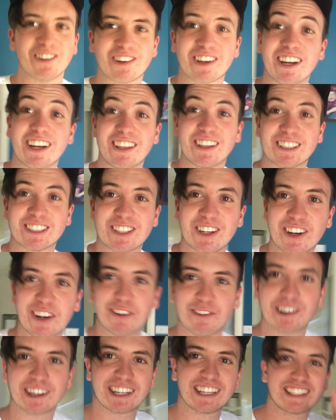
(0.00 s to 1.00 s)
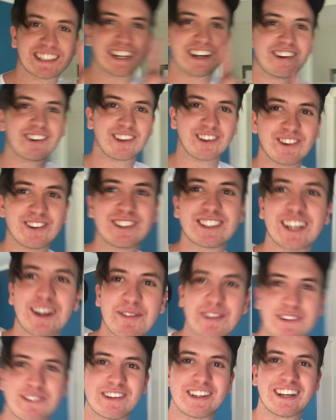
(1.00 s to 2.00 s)
not getting the shirt off. I can tell you
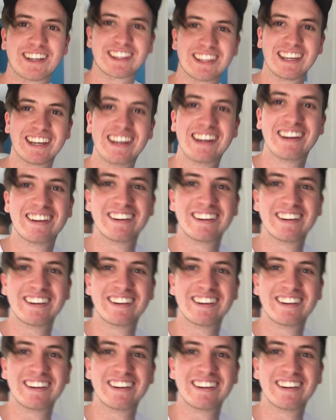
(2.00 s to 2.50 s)
something for nothing.